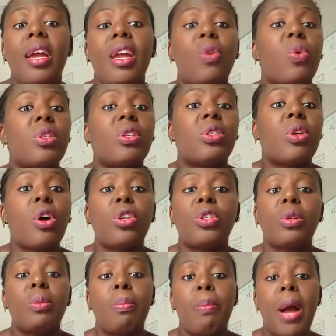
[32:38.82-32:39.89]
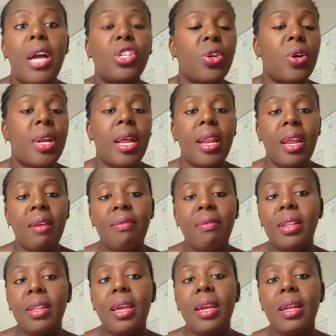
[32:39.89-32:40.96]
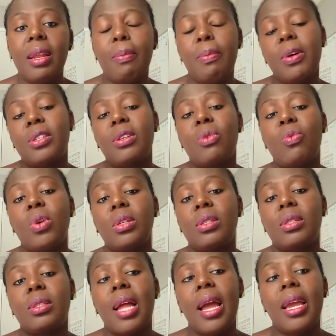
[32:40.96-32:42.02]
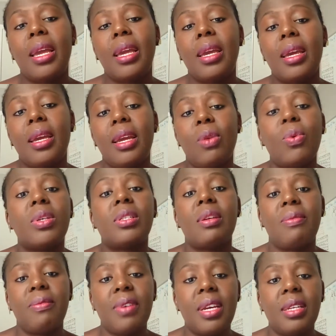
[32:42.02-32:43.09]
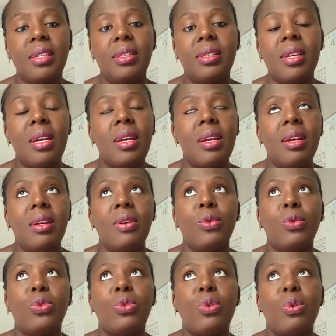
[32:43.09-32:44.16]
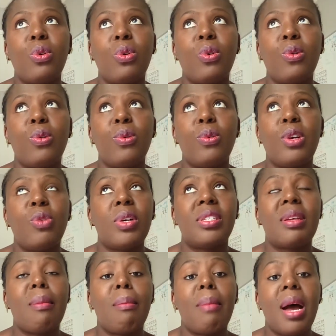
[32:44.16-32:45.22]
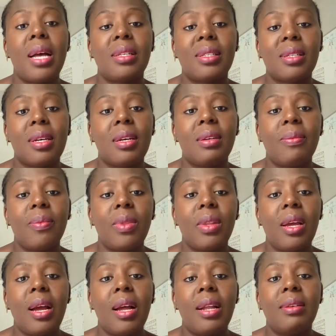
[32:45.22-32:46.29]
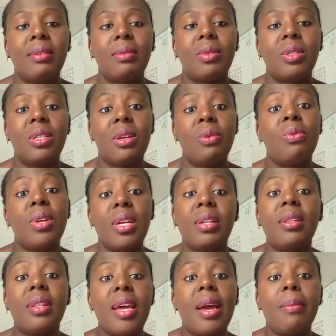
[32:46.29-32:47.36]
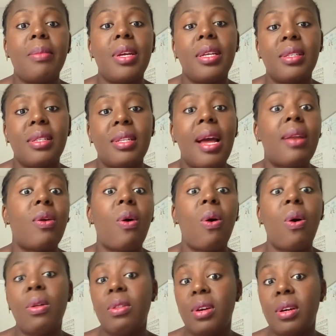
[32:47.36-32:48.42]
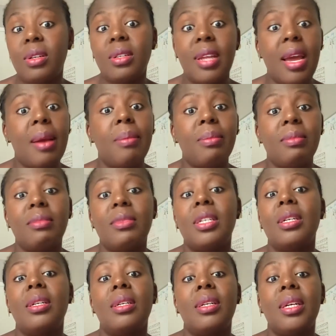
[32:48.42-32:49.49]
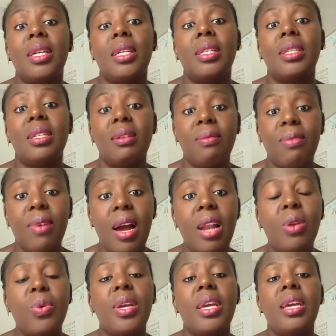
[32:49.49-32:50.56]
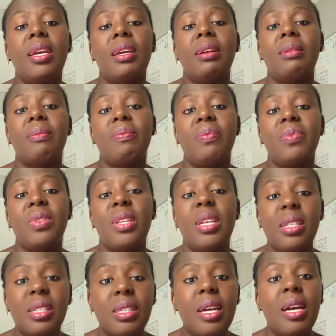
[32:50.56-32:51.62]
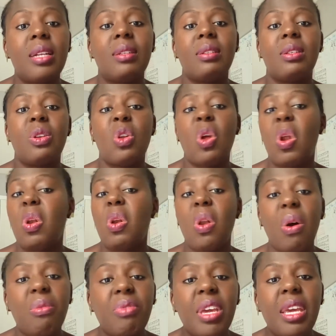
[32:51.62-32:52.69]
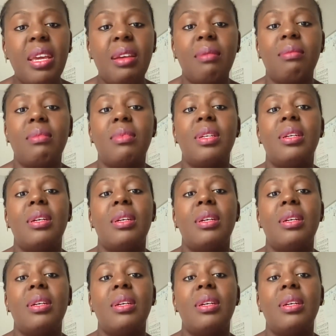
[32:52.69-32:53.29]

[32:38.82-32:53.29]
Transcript: it was such passion and everything, the person was like, it was a face. So it was a mask. And the real them is that other them, devaluing, distant, not loving,